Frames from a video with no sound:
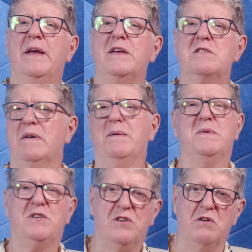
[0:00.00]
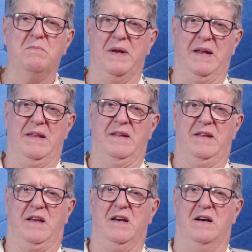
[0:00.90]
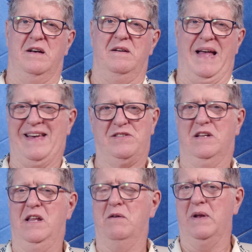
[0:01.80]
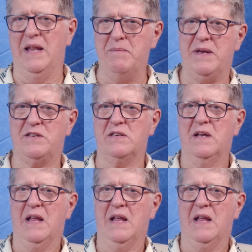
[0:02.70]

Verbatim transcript: So I'm assuming that the car has a lower limit,